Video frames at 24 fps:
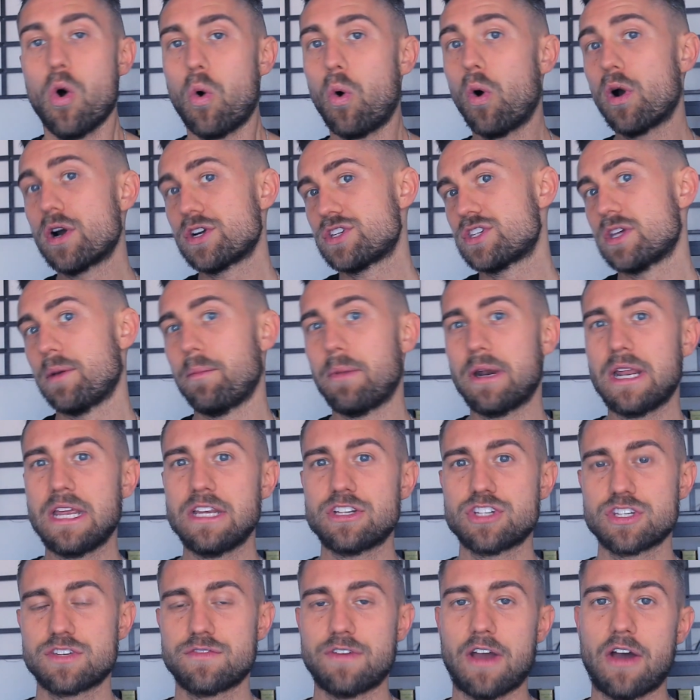or
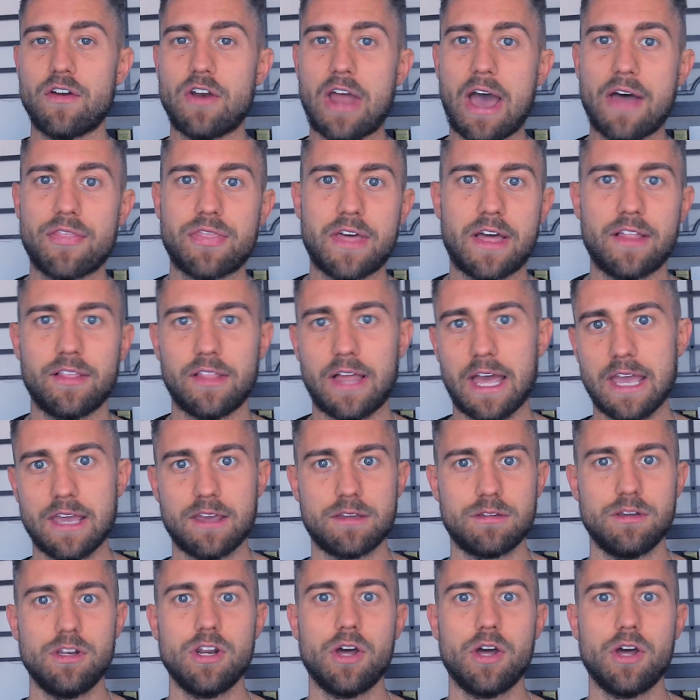somebody just found out that, like,